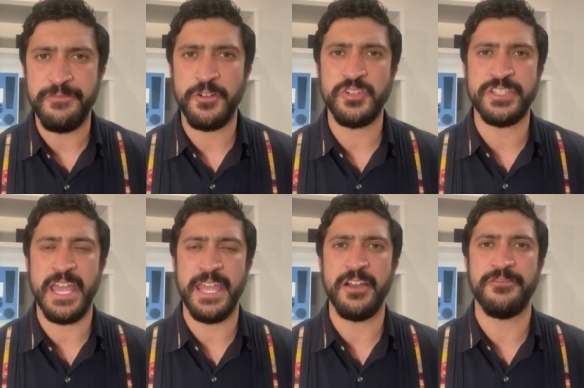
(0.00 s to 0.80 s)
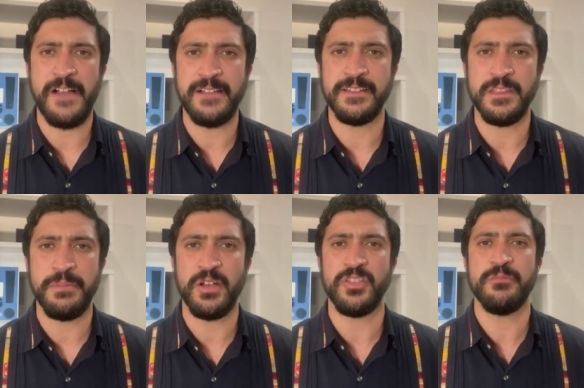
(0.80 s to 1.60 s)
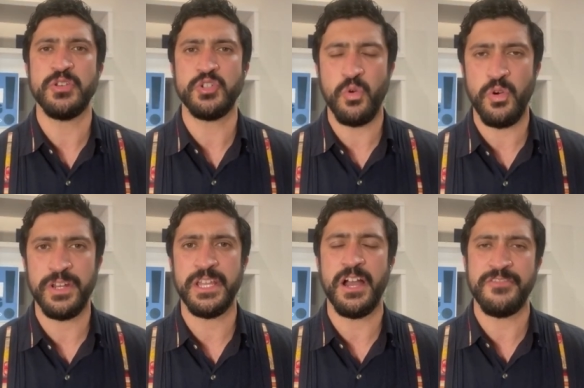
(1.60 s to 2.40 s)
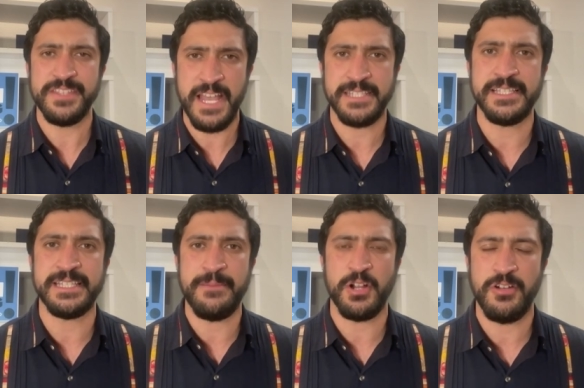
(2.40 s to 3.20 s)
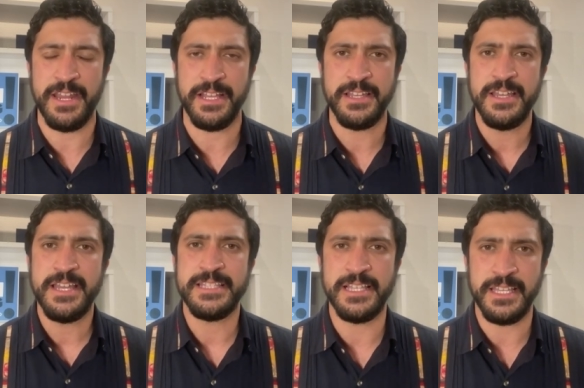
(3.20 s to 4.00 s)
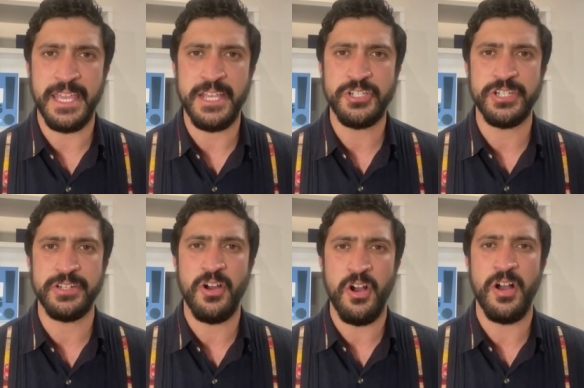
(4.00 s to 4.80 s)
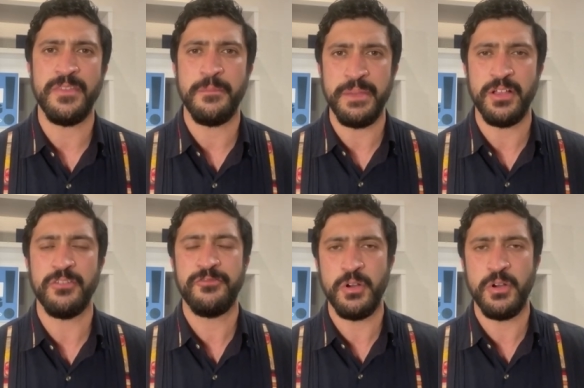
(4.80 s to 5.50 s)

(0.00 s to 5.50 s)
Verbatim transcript: the first day of filing the bill, the majority of the Texas Democratic delegation on the bill,